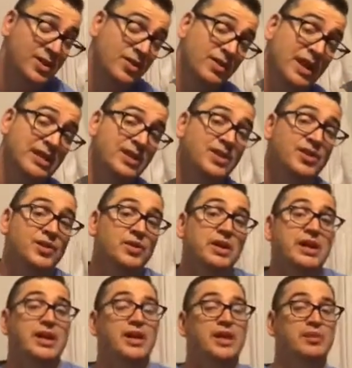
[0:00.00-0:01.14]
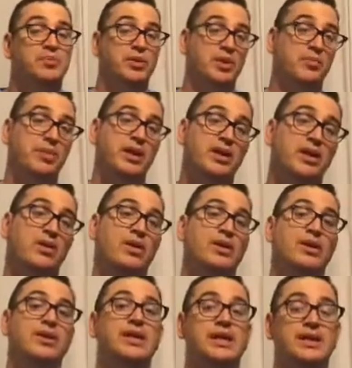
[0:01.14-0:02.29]
you like to do is put a pillow
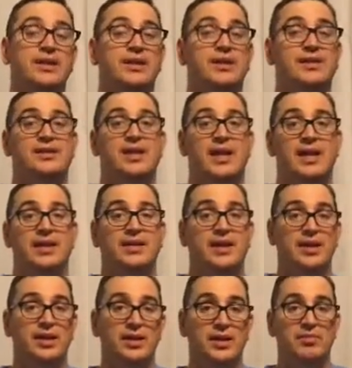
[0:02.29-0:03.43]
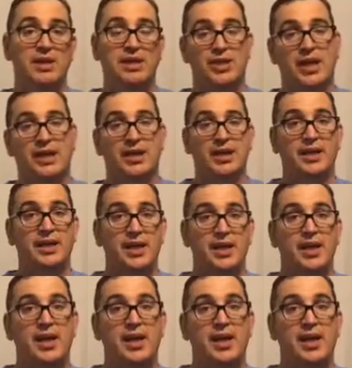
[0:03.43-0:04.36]
underneath the side that you're going to be checking,